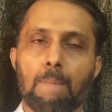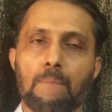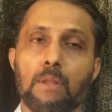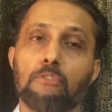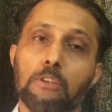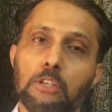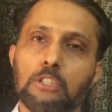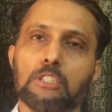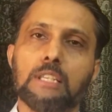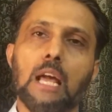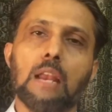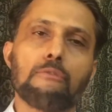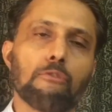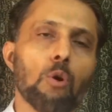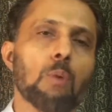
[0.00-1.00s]
the first
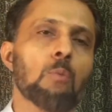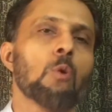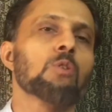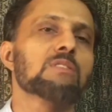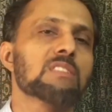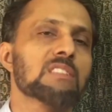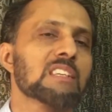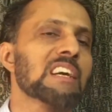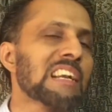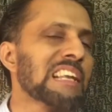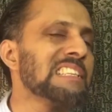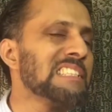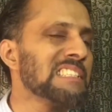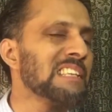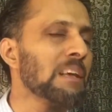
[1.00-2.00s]
and foremost
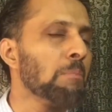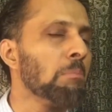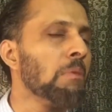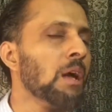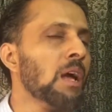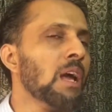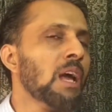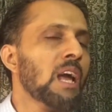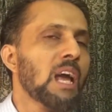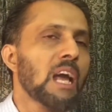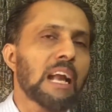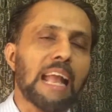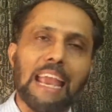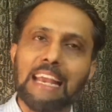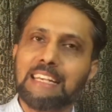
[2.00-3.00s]
criticism
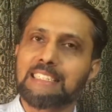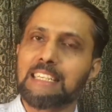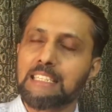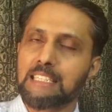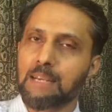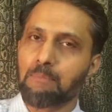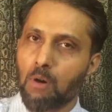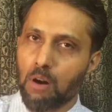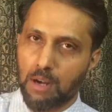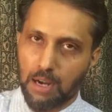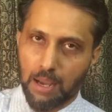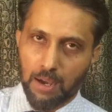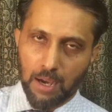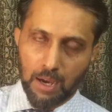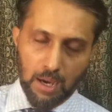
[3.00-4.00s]
against this
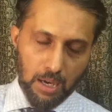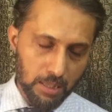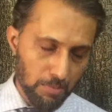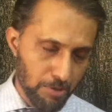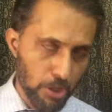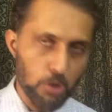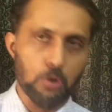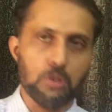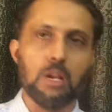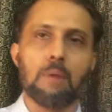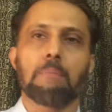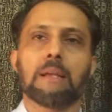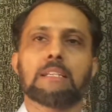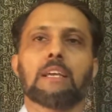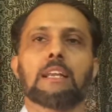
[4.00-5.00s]
import
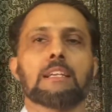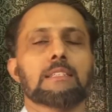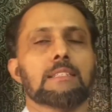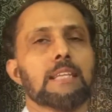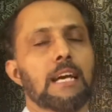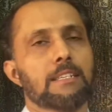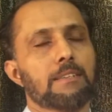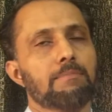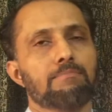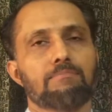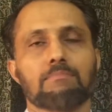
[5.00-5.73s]
substitution measure is that